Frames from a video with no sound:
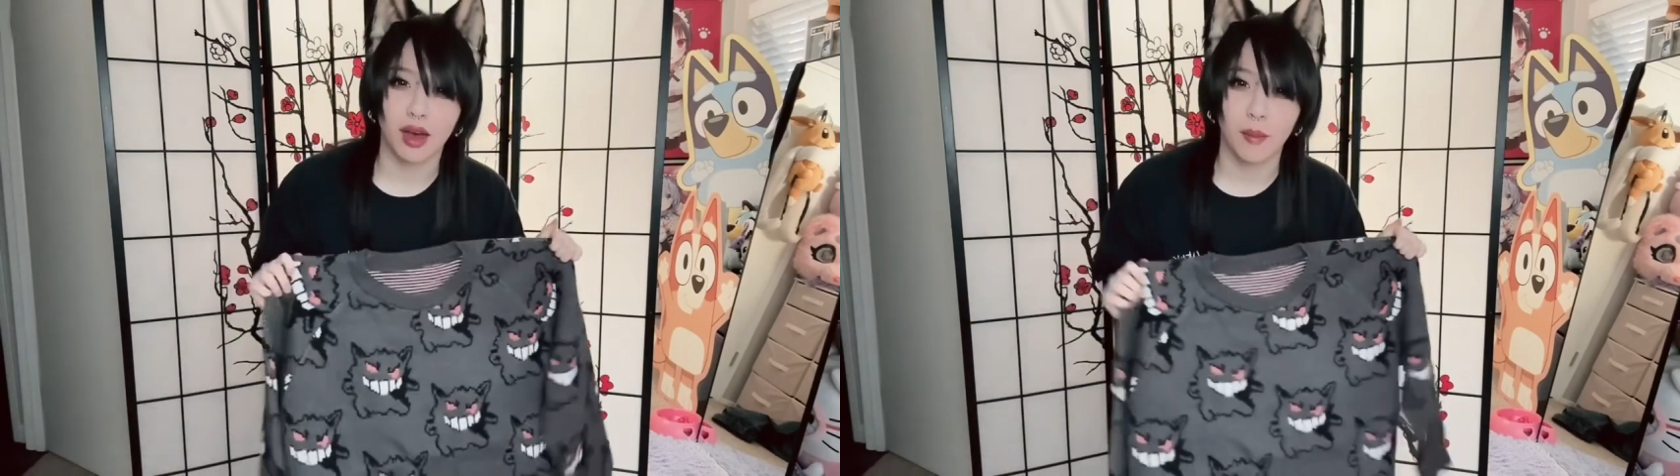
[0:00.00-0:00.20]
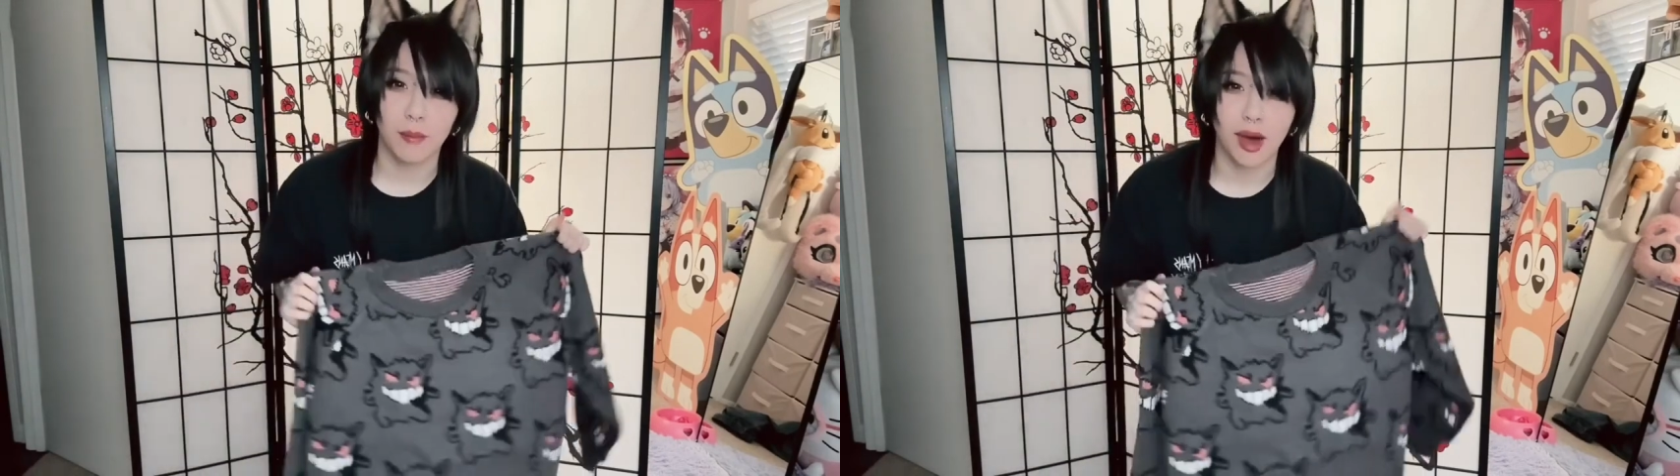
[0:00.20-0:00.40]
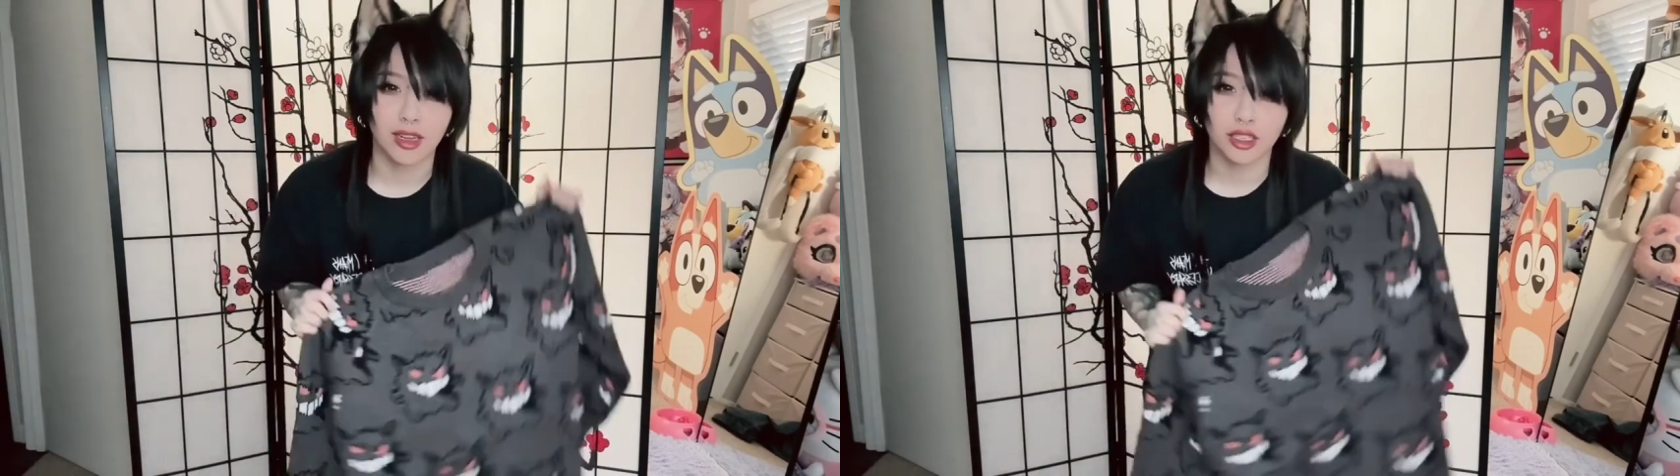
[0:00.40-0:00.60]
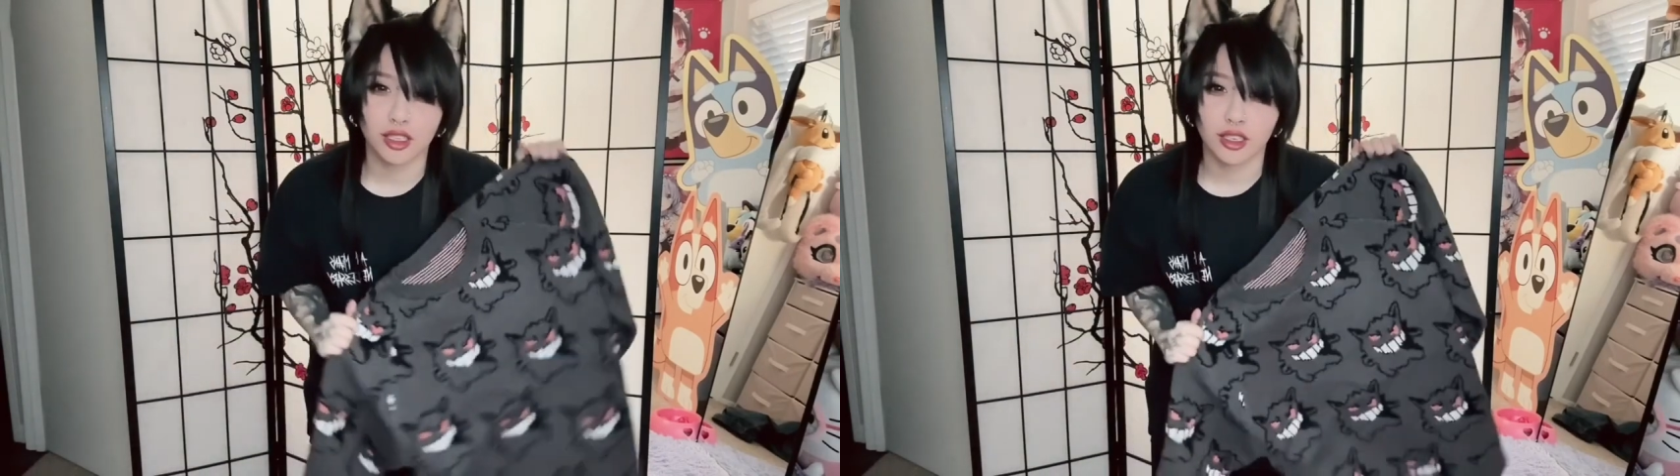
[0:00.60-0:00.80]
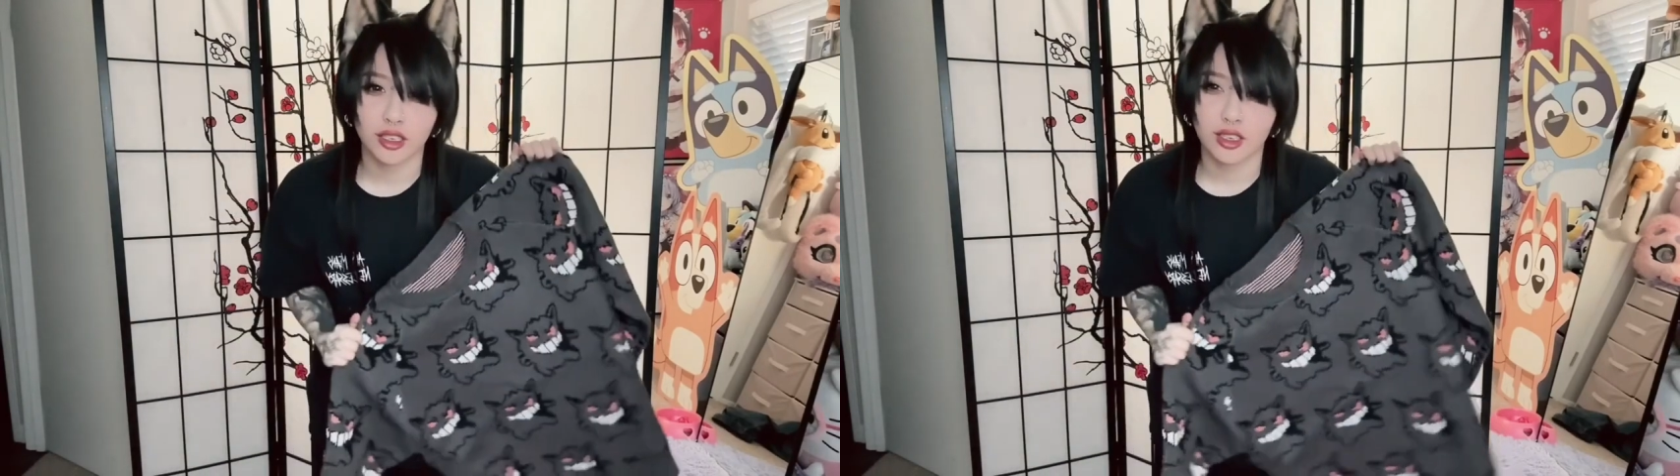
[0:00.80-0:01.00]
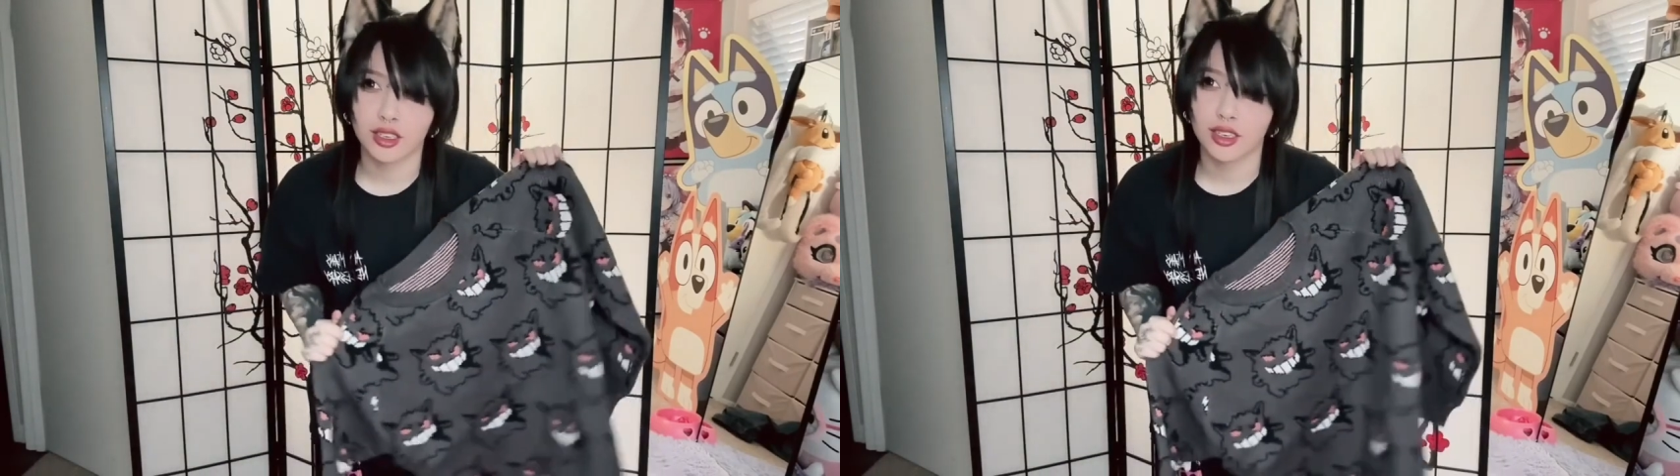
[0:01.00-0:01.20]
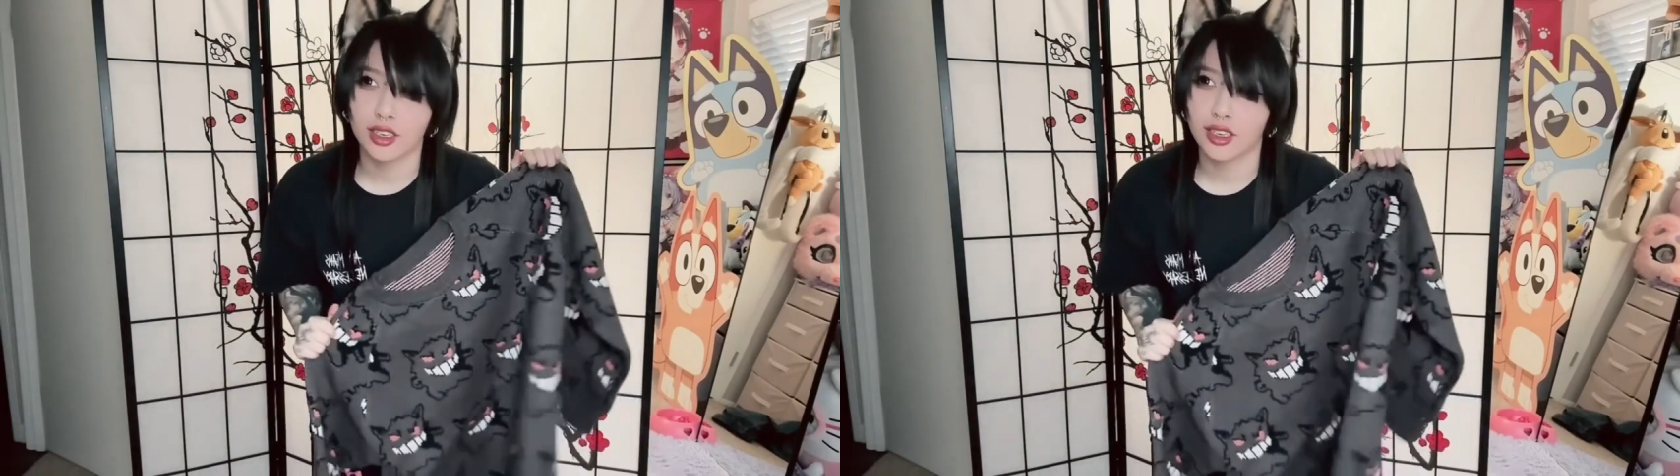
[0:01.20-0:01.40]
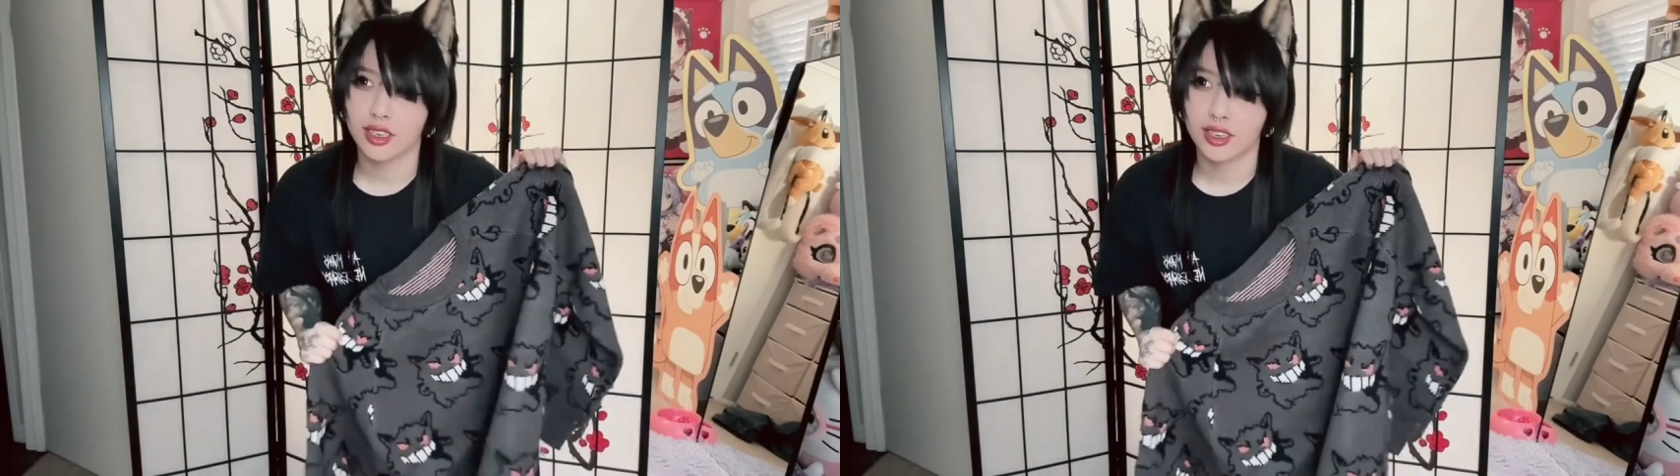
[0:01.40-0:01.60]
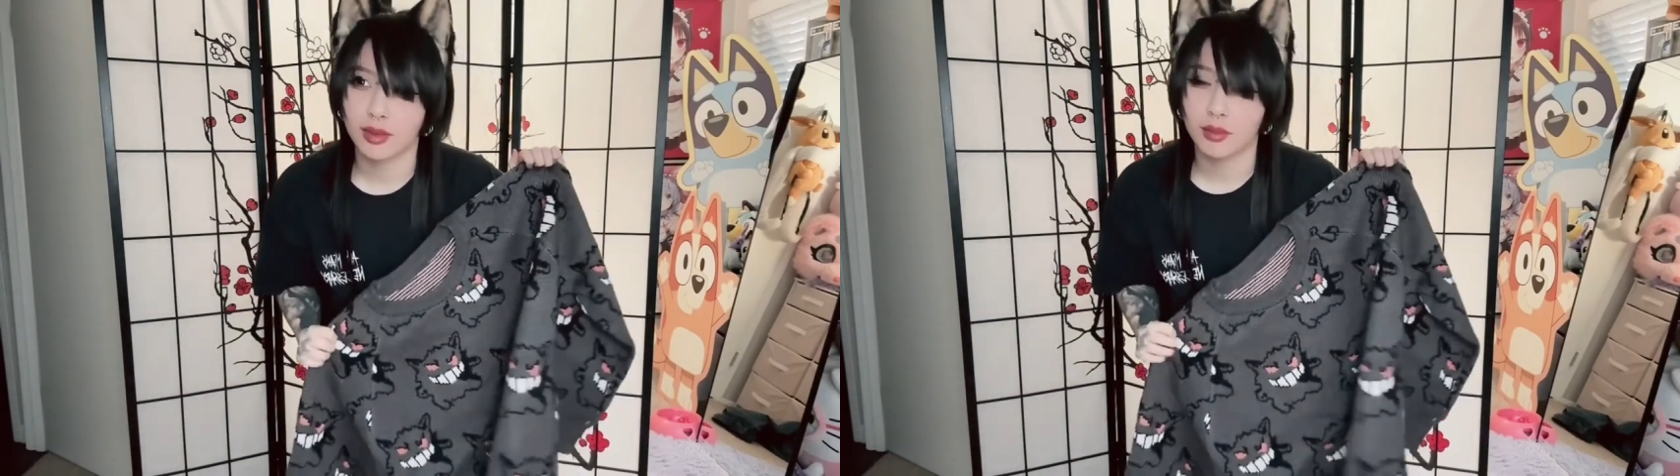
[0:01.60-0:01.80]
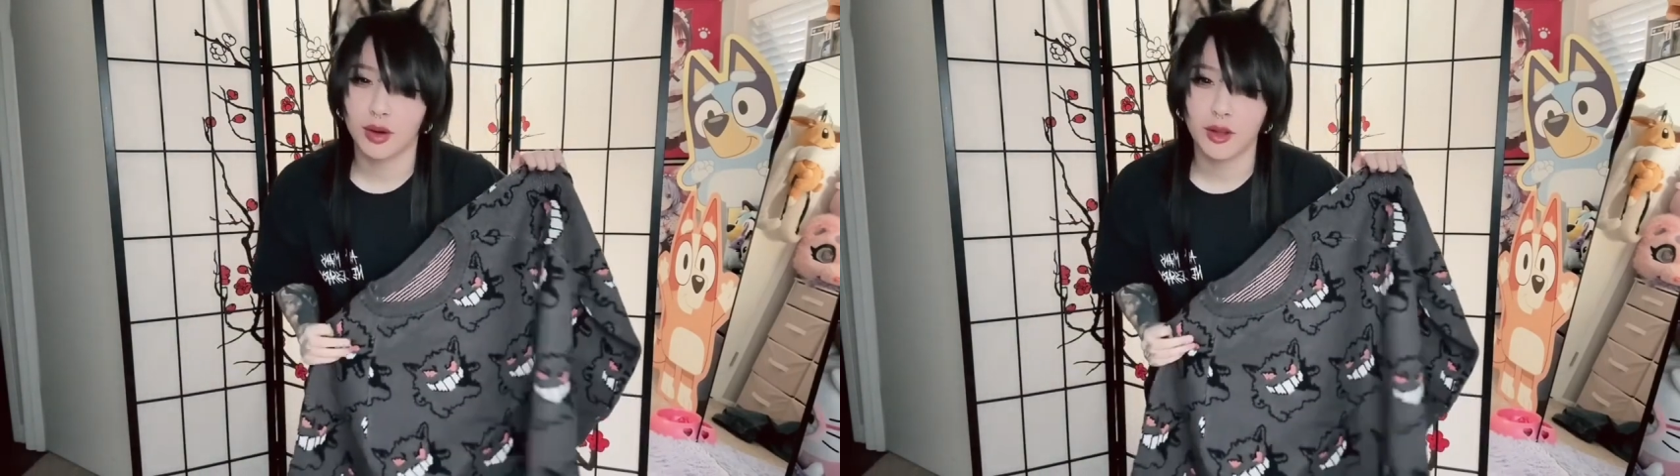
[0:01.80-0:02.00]
a monster
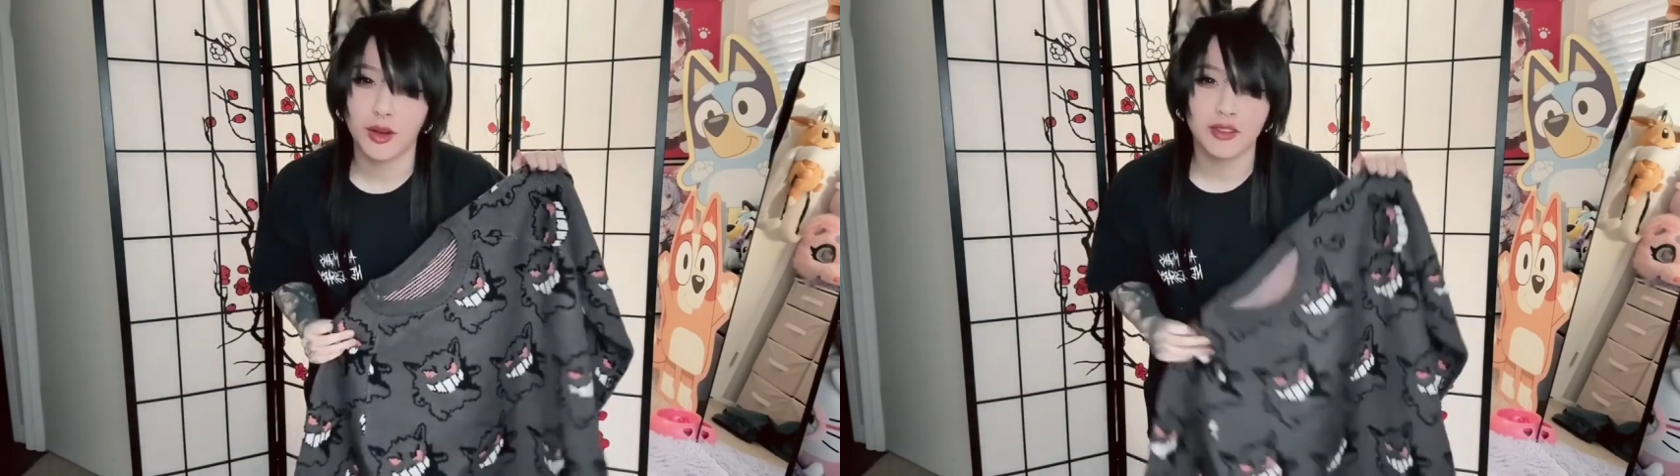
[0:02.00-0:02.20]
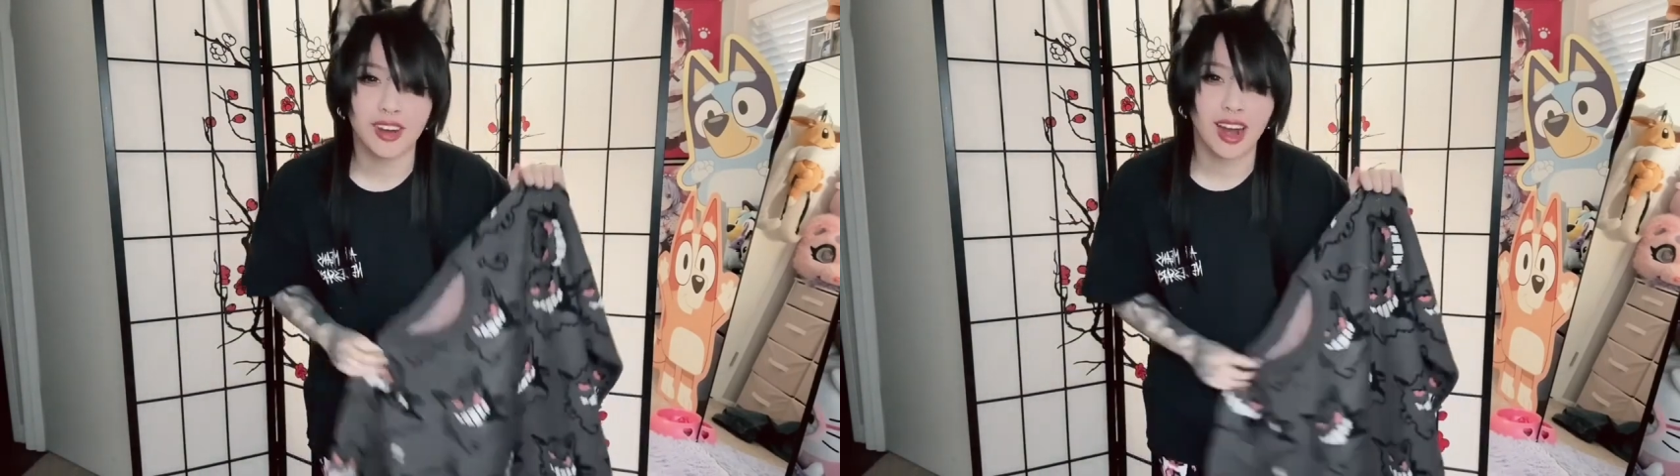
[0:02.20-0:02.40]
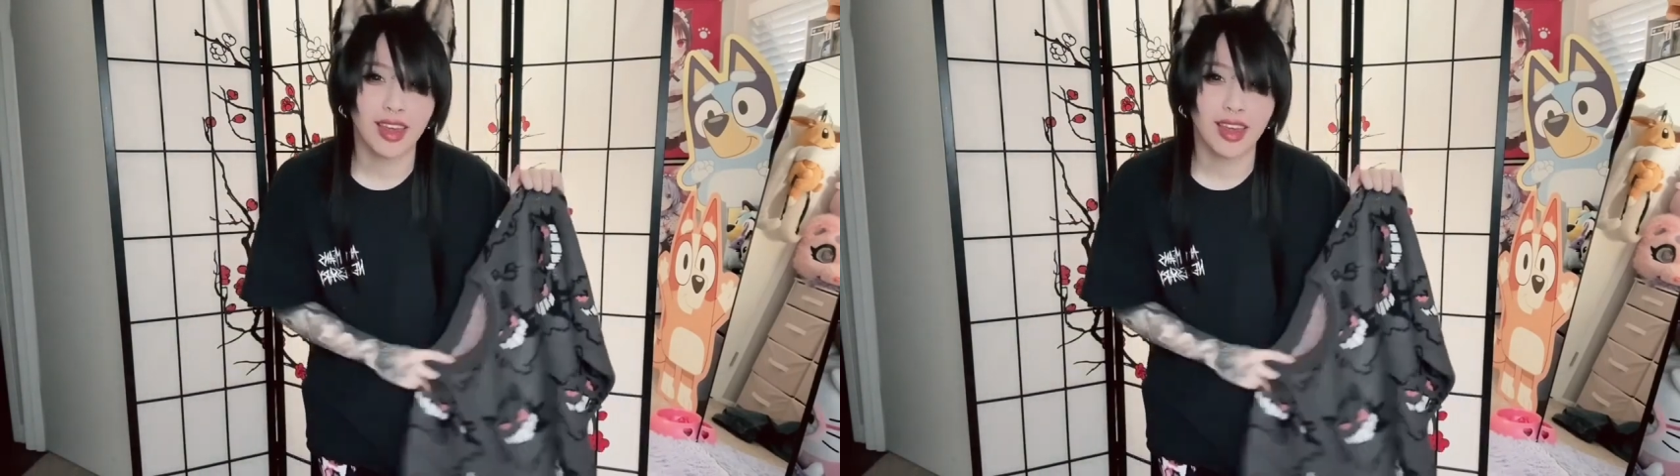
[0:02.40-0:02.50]
pullover,